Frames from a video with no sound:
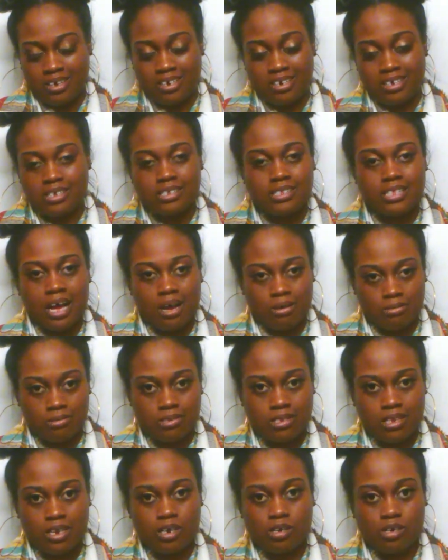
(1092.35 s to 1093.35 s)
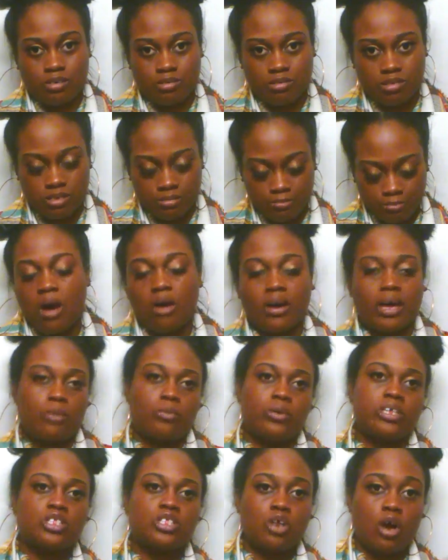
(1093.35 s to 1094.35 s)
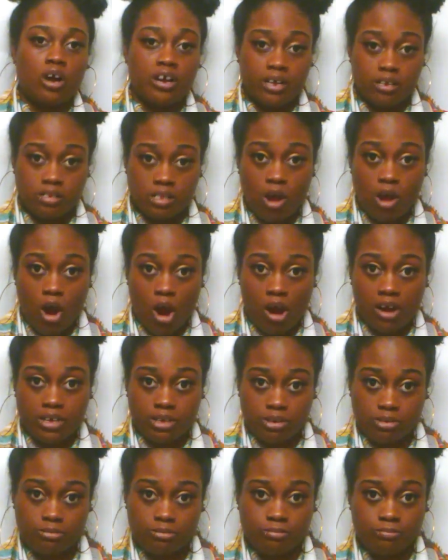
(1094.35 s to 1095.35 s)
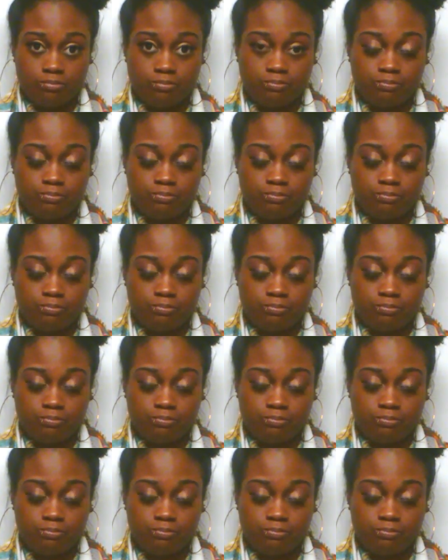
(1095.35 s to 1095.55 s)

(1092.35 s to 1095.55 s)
and he's downstairs. Okay, we started to argue.